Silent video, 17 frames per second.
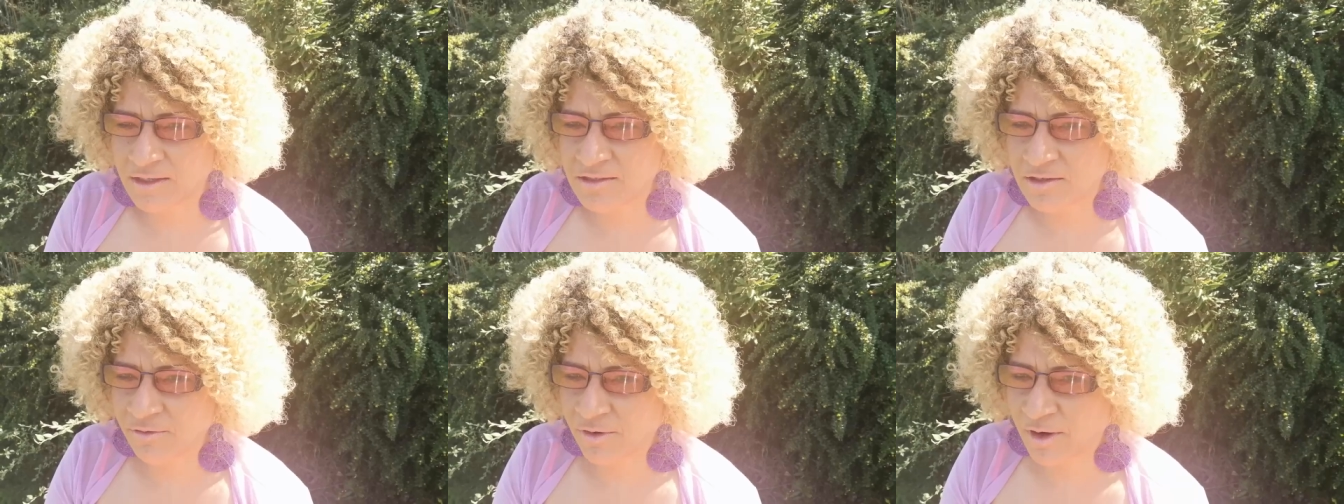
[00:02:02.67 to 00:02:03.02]

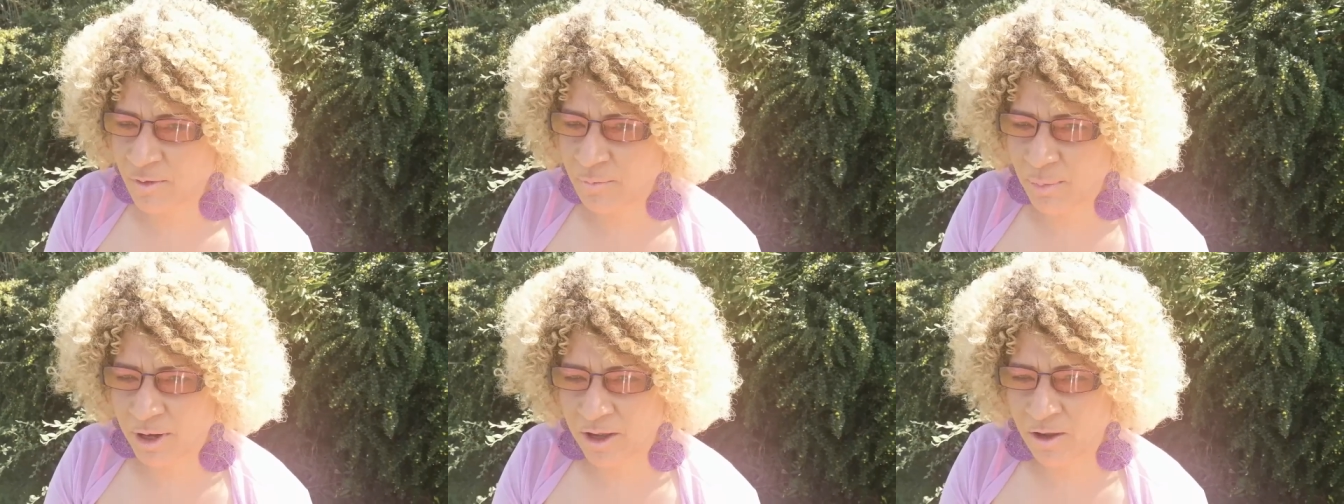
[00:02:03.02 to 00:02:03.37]
is a
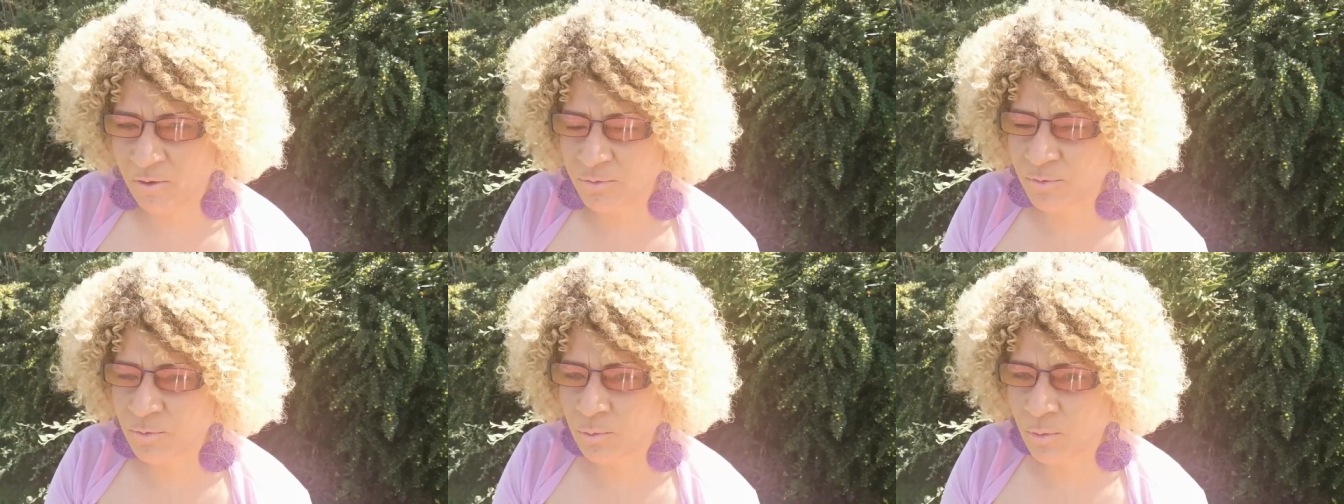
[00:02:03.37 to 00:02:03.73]
very
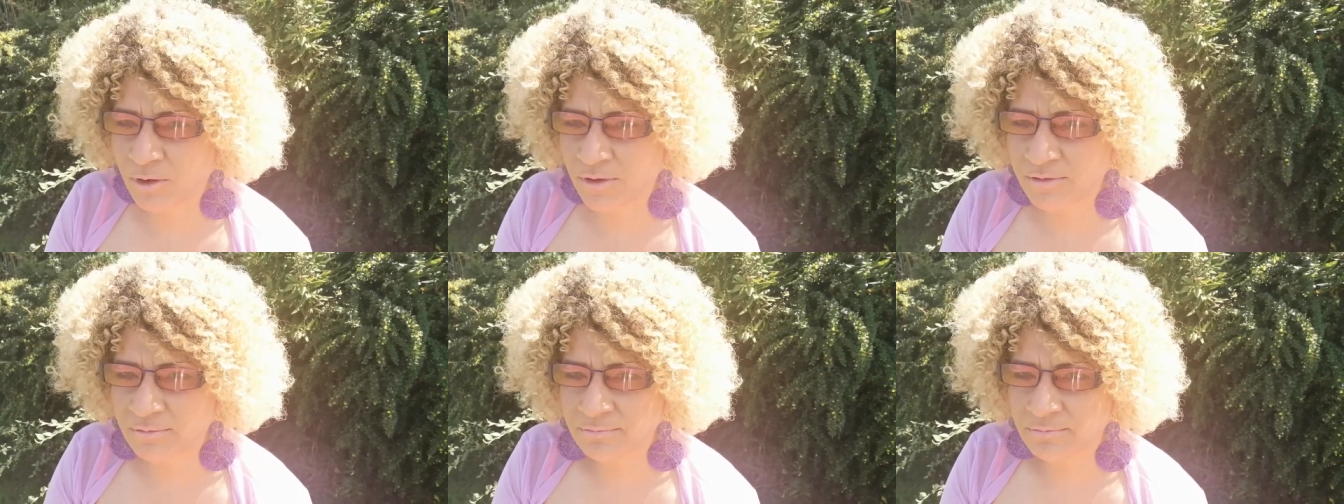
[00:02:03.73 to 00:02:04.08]
powerful
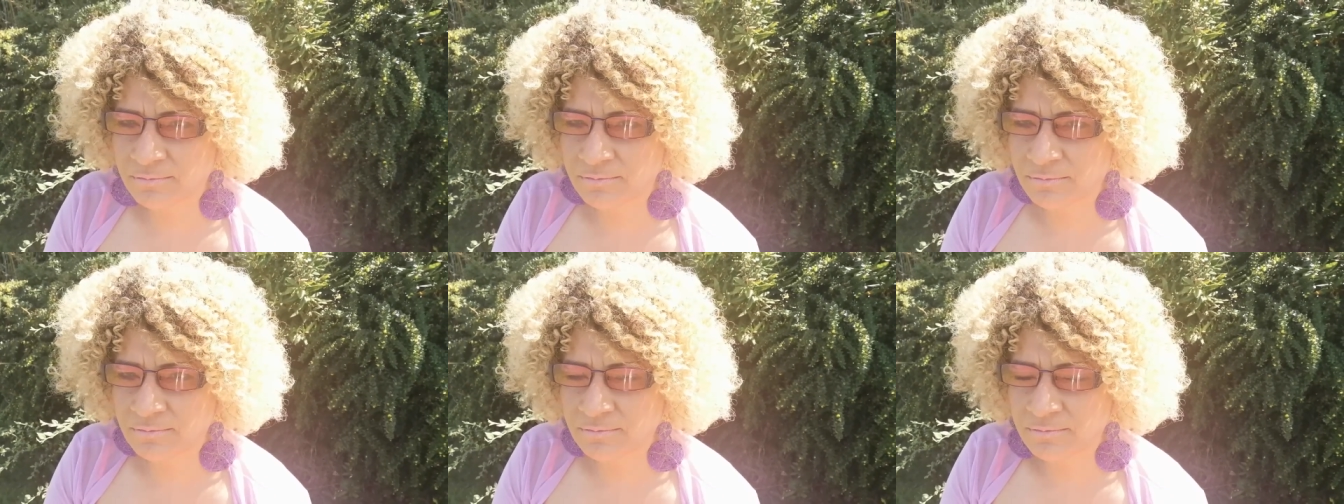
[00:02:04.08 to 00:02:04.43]
one.
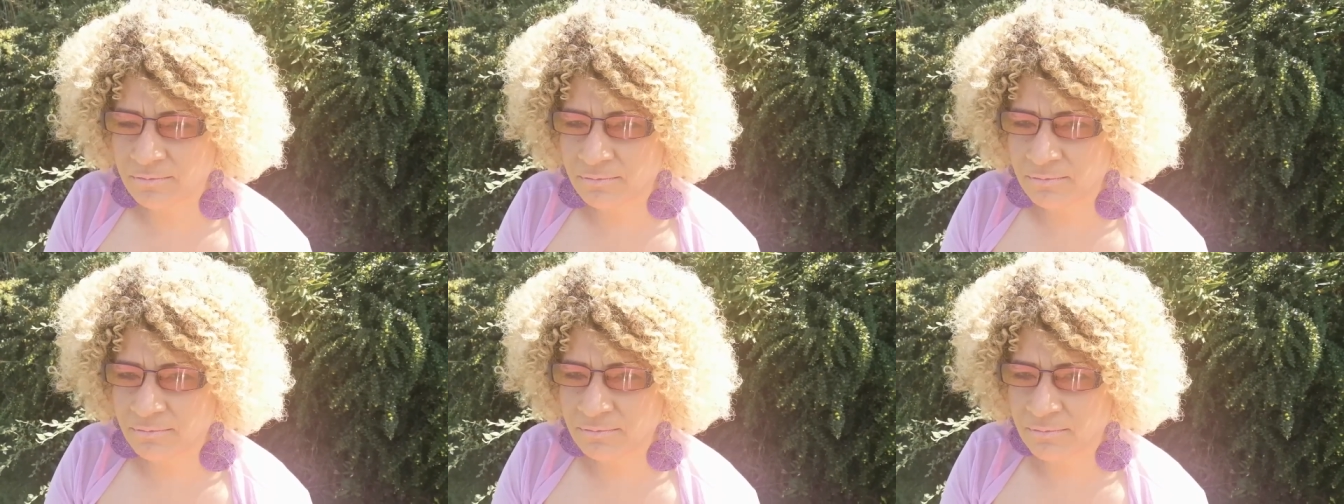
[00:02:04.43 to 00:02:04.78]

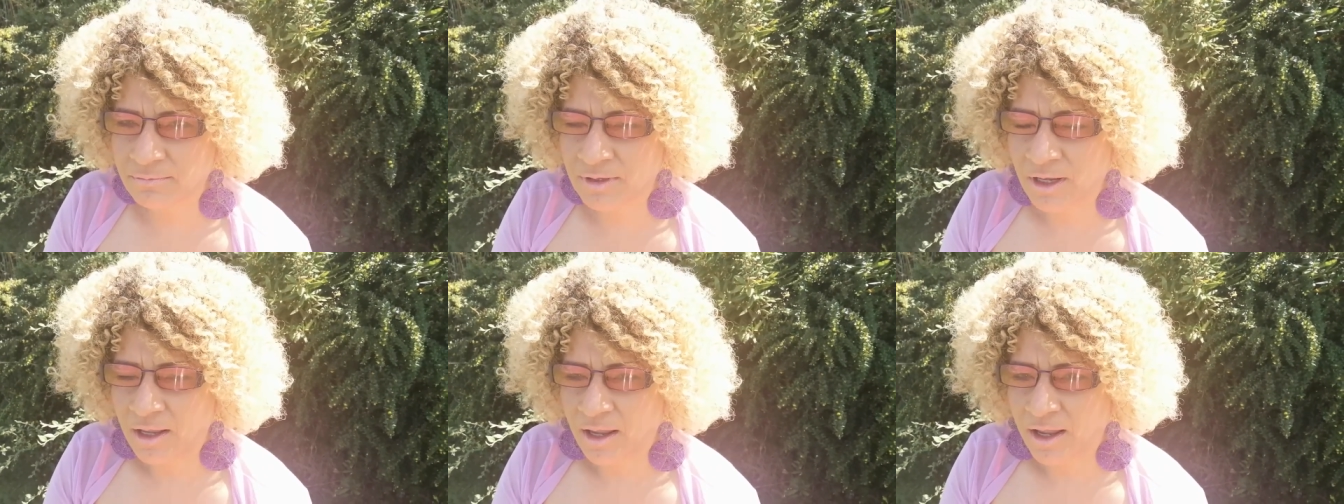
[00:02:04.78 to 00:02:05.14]

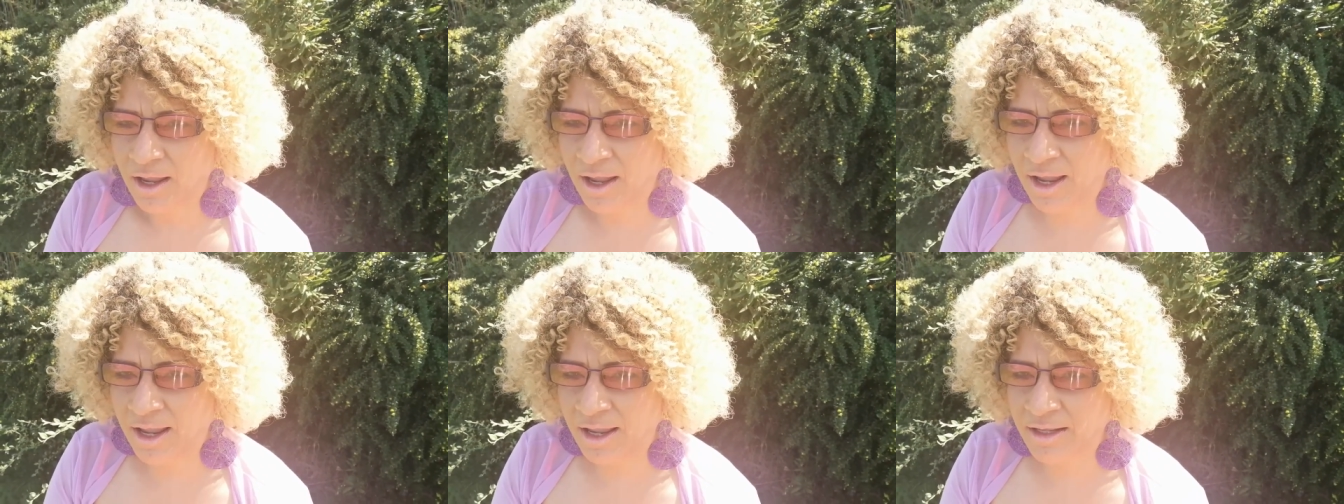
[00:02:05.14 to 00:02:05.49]

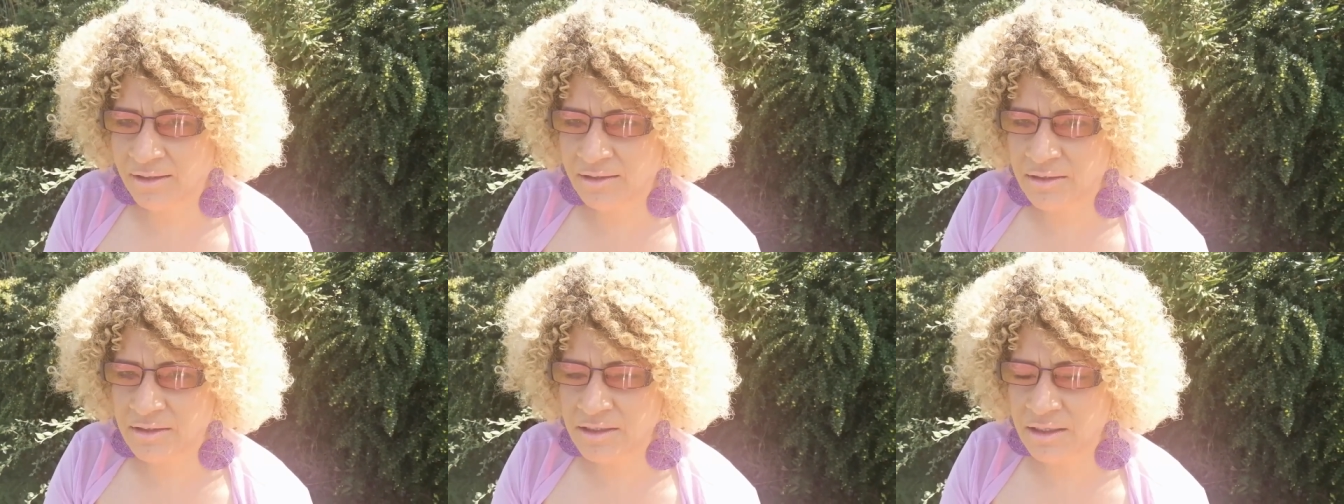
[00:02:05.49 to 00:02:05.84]

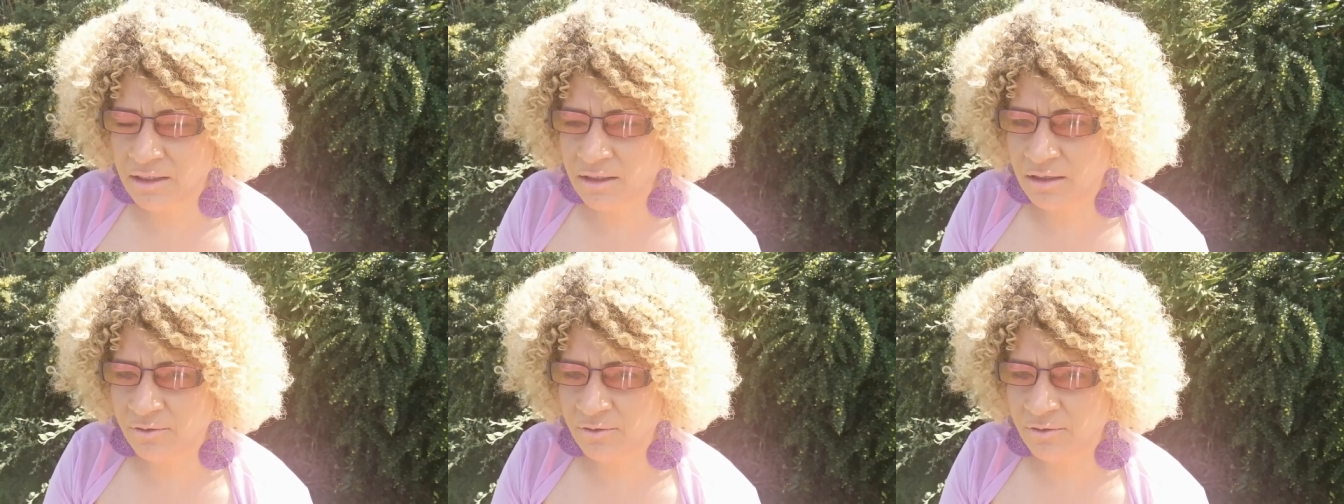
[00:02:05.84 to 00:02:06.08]
And